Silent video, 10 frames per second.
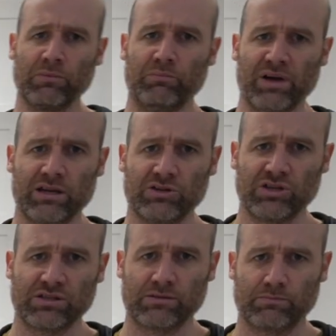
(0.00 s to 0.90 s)
Better
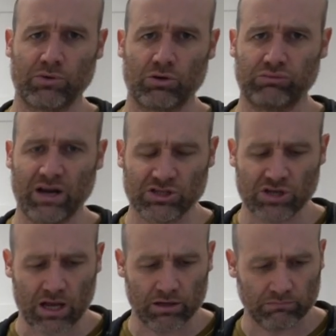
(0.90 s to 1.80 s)
just crash
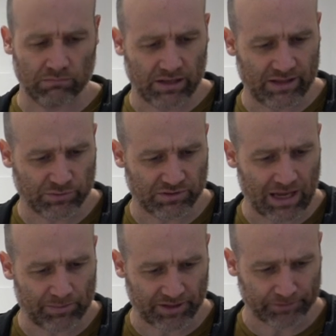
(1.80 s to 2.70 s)
out. And that's what's
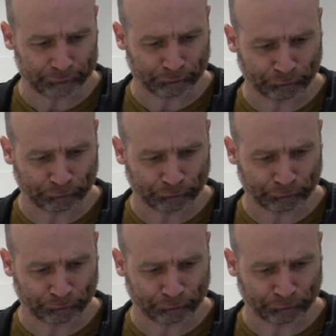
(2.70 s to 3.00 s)
happening.